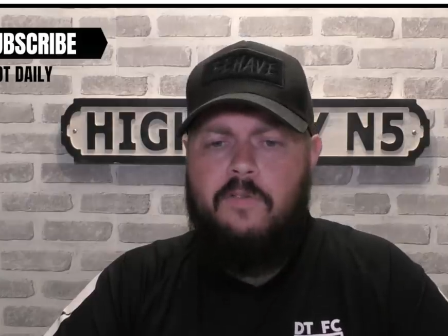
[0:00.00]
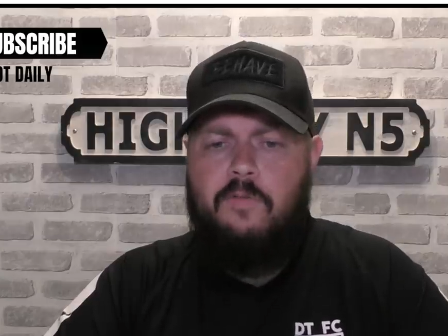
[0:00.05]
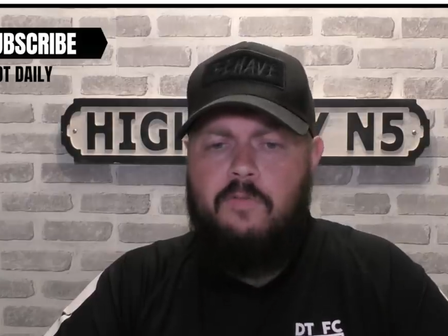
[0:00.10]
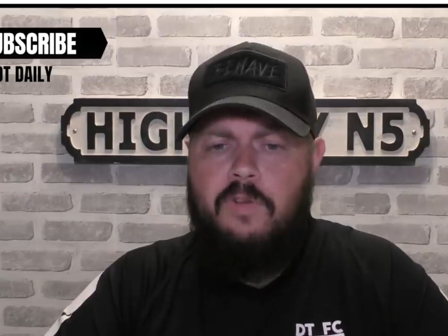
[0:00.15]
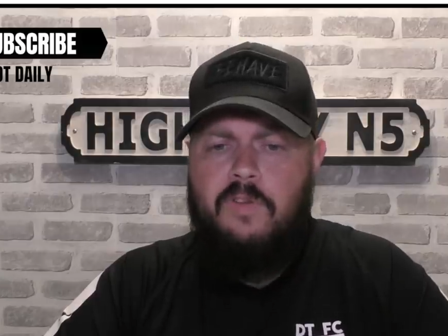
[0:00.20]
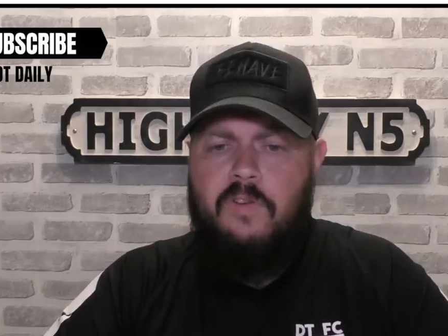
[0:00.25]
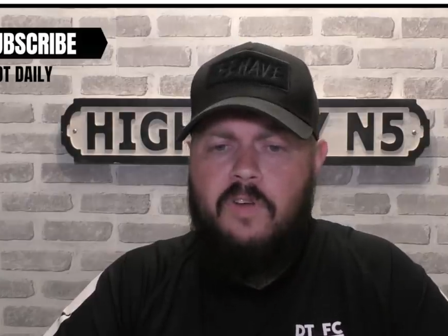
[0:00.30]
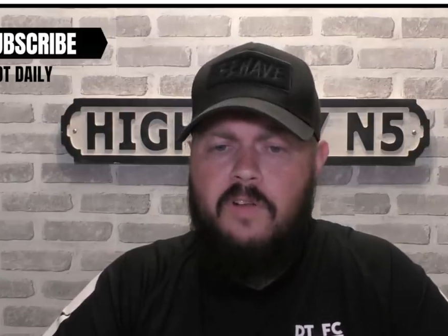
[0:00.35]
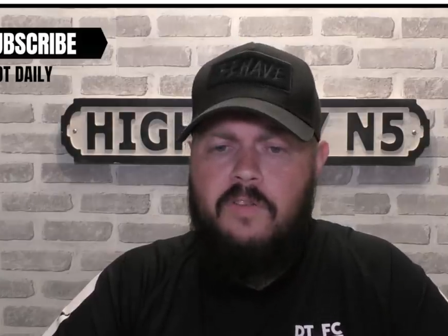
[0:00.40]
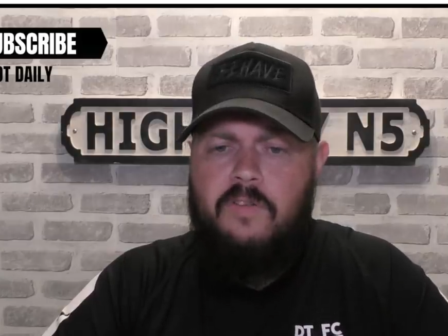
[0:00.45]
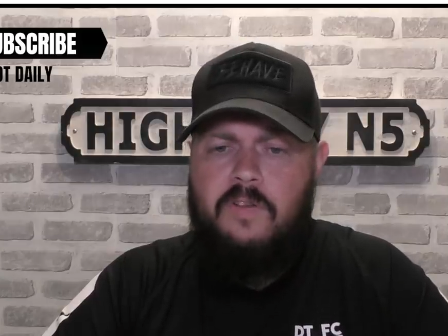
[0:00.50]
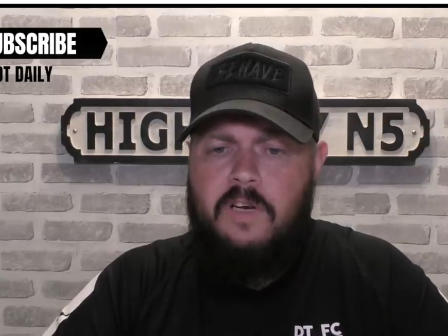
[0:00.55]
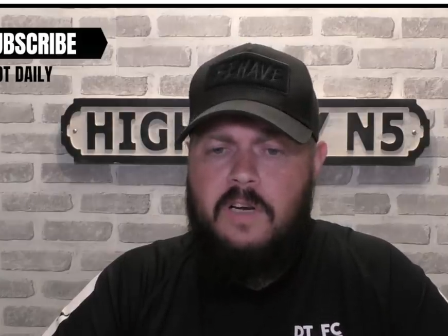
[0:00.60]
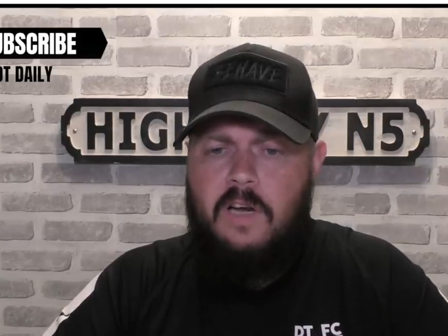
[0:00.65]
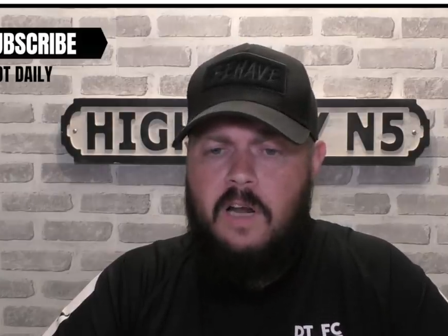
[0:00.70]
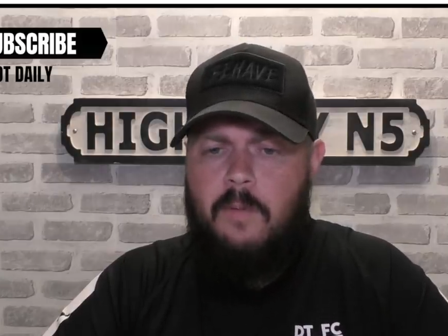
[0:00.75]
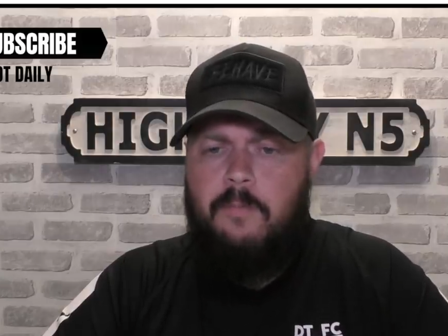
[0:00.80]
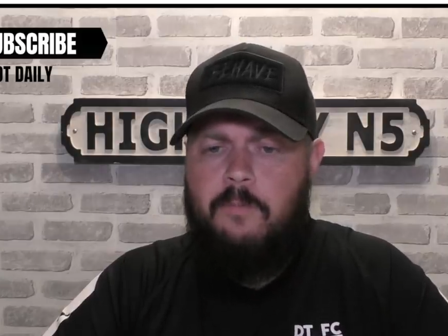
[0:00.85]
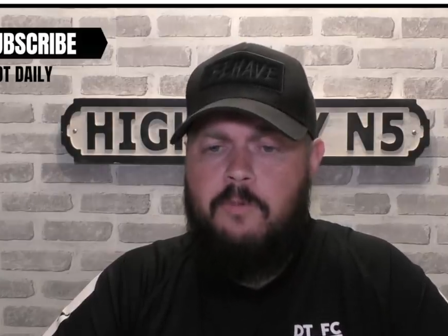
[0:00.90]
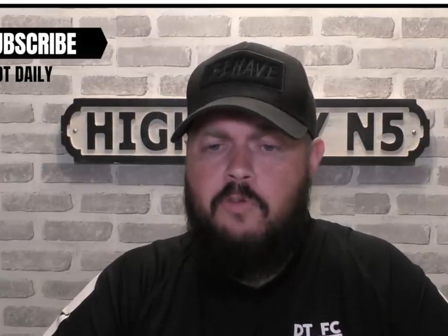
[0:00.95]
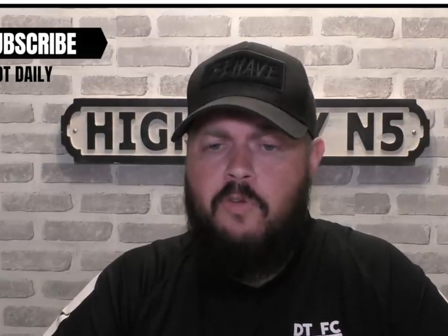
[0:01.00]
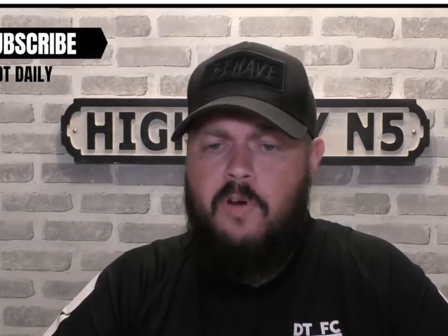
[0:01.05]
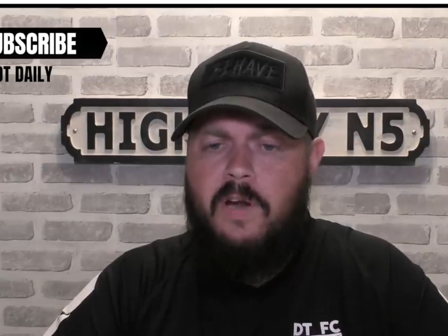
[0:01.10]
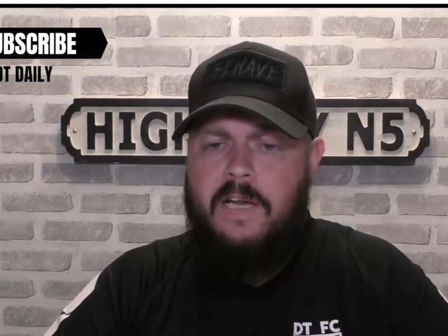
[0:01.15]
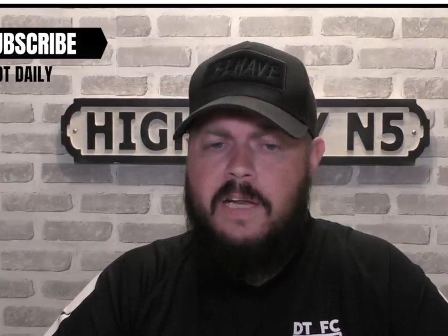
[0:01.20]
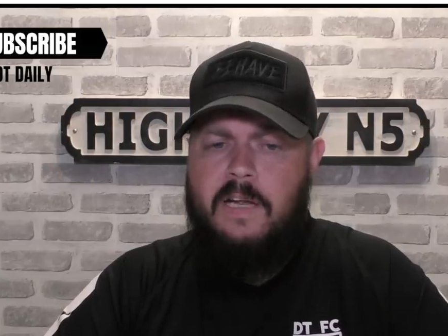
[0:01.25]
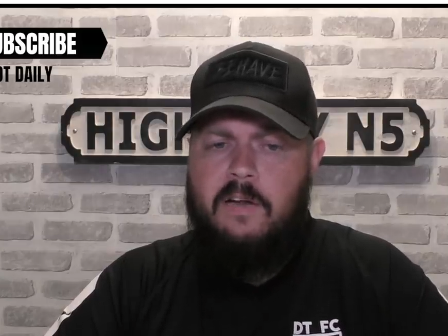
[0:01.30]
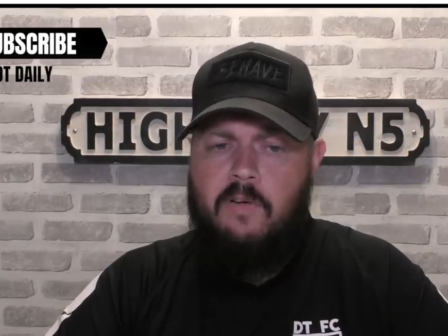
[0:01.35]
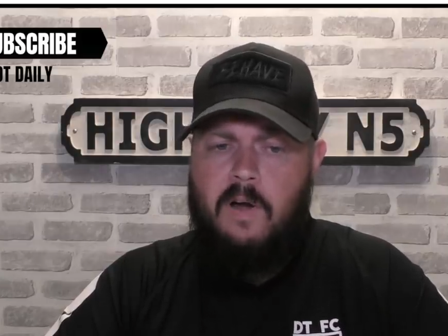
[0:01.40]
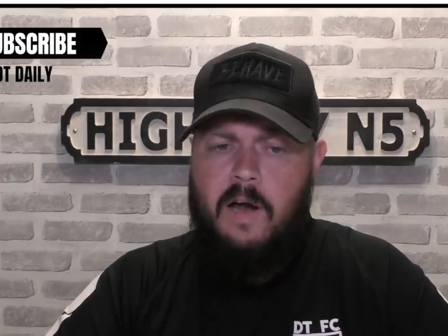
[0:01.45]
to return to the club's
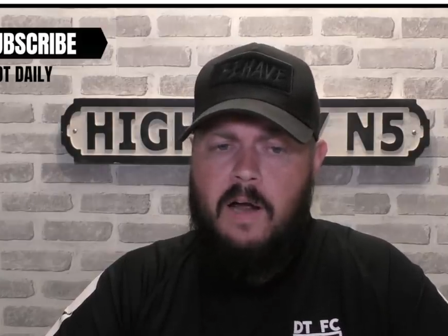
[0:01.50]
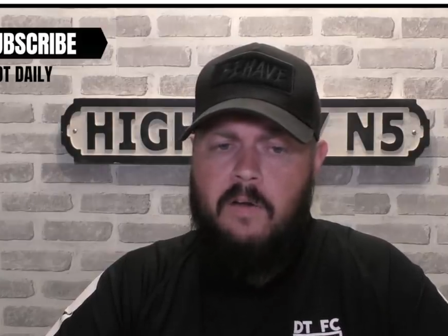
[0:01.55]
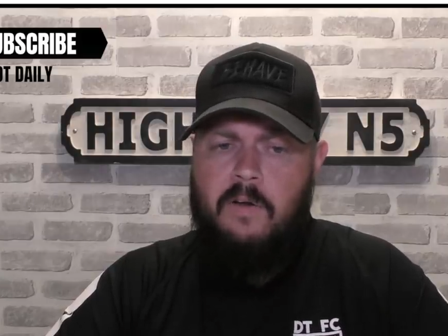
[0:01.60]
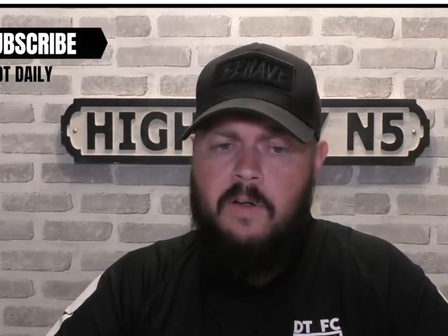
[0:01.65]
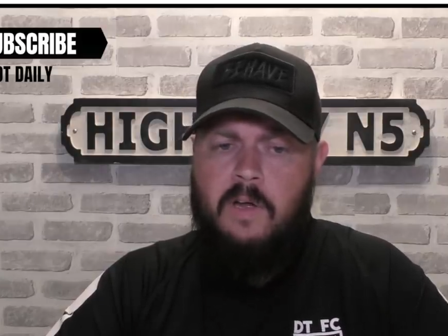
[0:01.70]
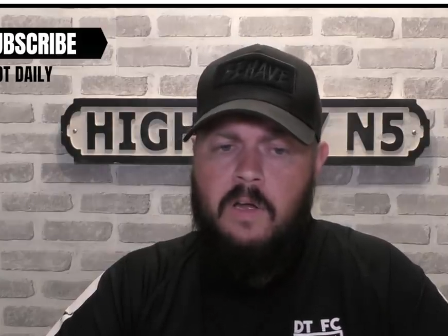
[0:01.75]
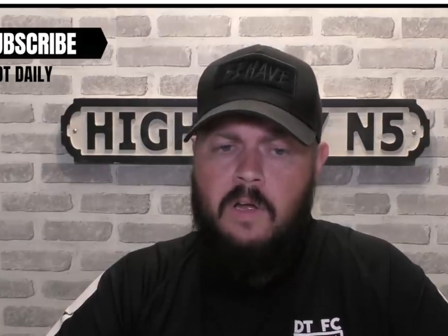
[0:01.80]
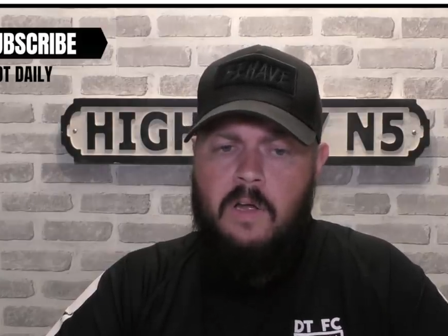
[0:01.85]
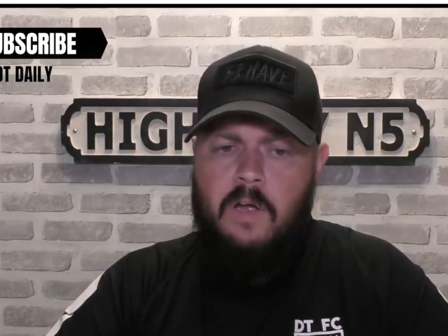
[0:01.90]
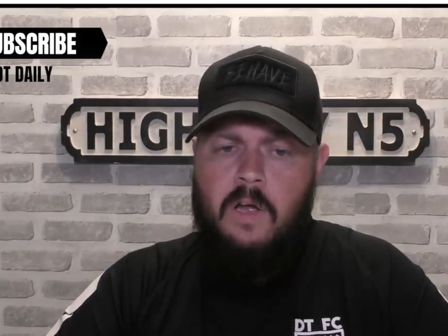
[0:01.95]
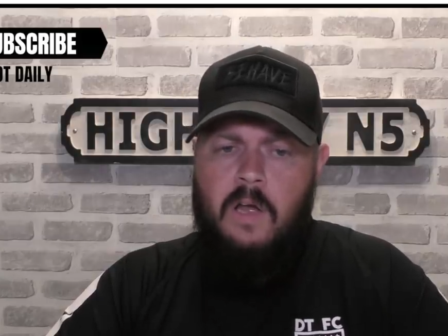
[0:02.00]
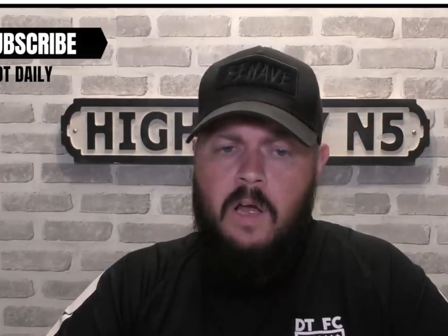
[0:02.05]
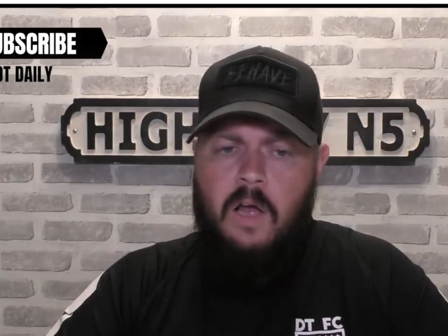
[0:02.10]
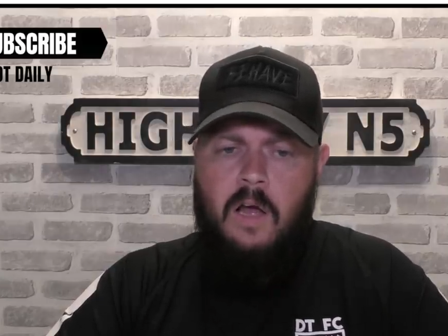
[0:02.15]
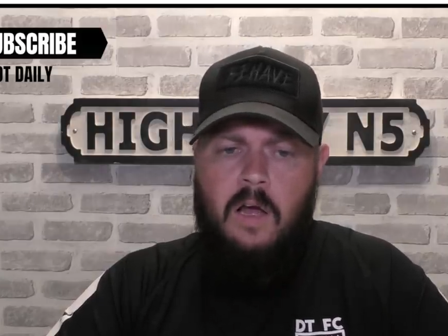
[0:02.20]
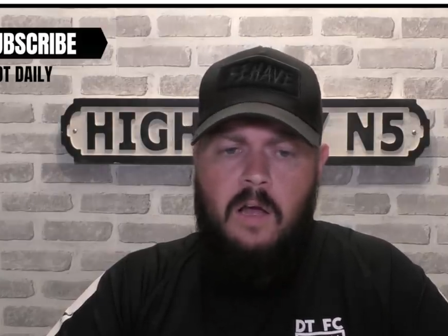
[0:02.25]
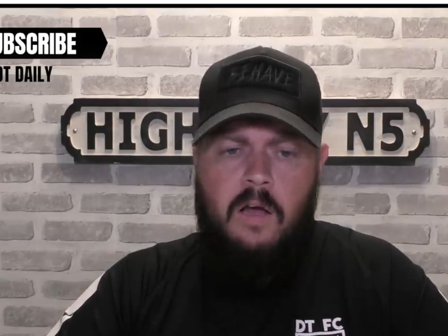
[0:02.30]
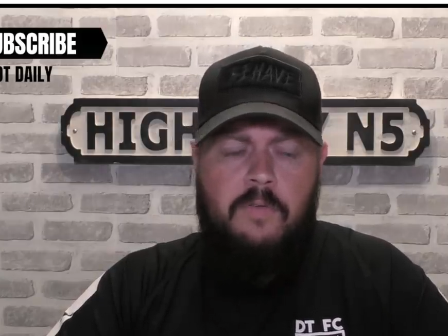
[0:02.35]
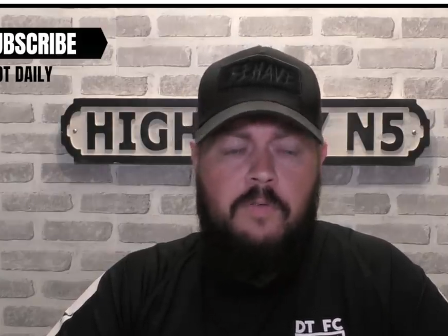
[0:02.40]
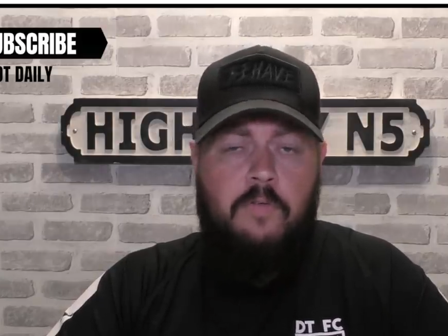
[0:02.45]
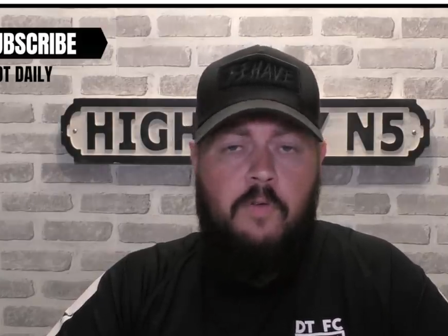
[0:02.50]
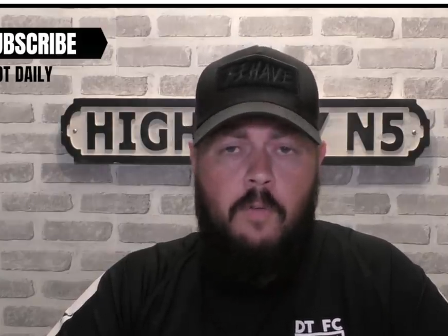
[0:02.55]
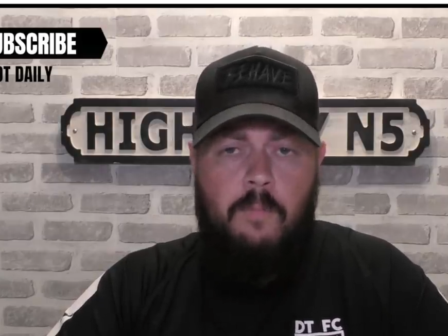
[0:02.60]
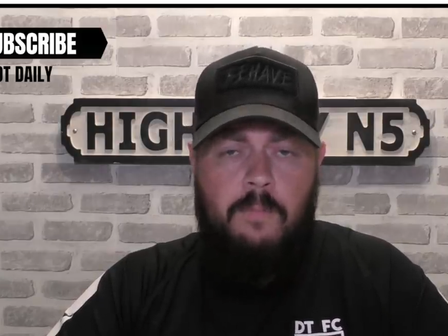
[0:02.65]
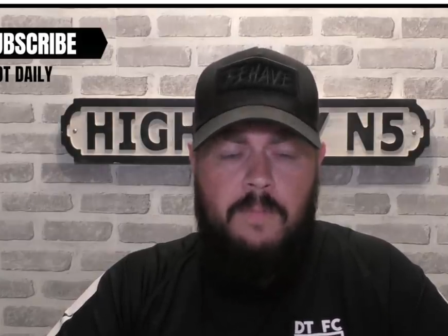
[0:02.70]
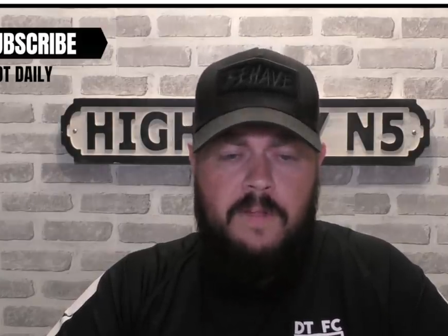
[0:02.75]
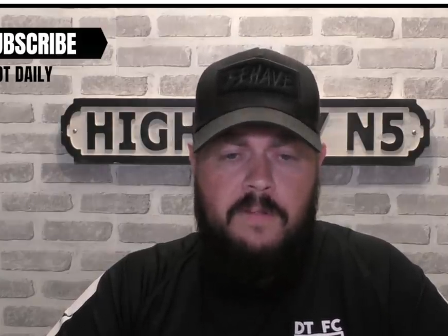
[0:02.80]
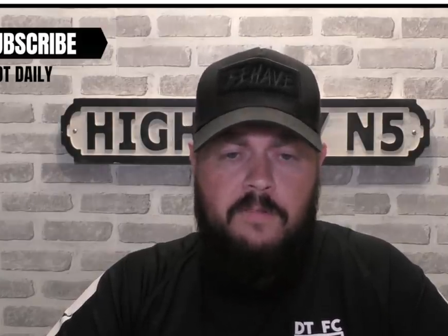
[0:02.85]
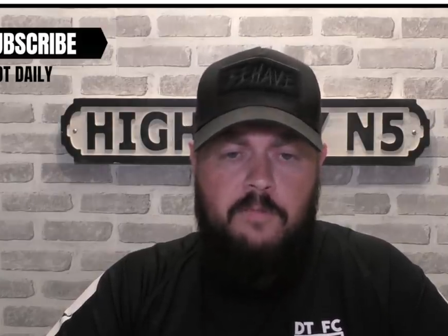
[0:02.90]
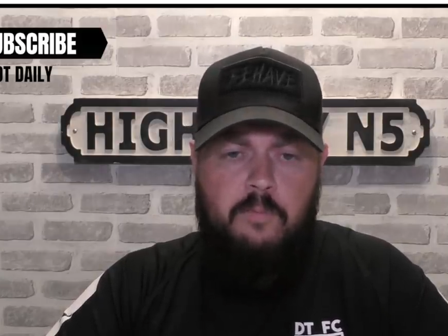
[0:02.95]
training ground uh,
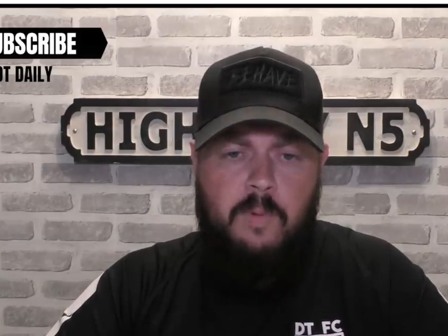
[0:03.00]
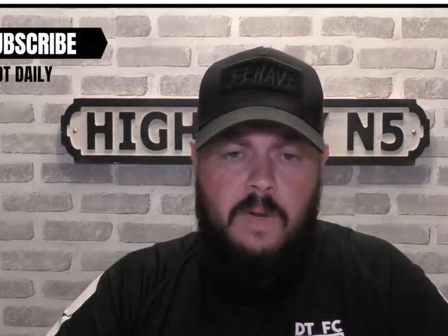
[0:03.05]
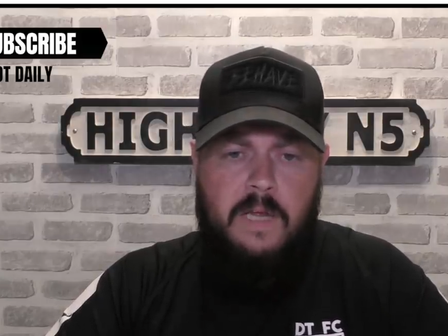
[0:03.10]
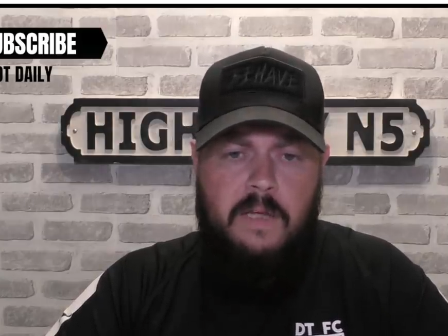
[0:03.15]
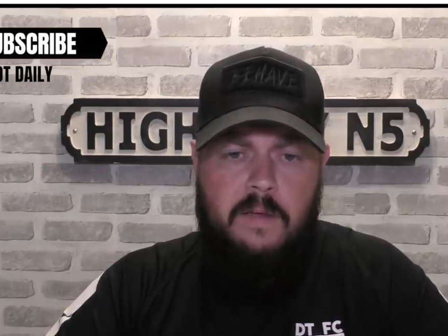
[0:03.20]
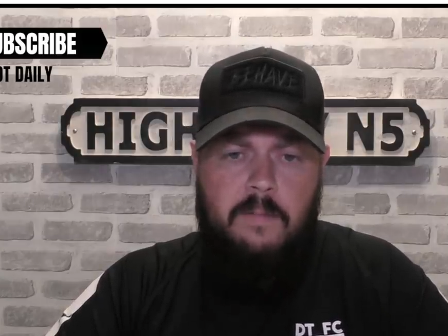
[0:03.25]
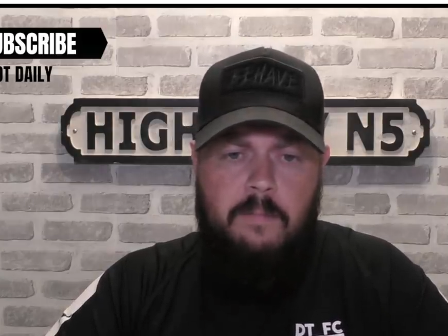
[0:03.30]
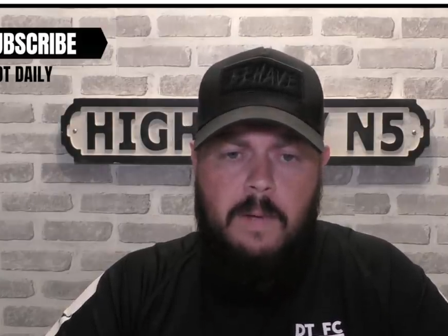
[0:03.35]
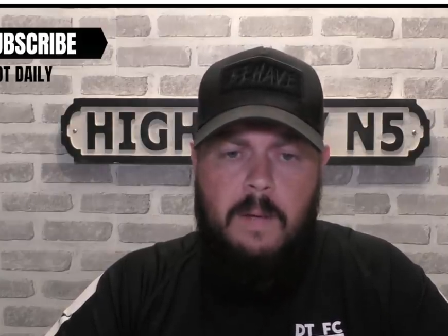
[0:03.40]
from this week.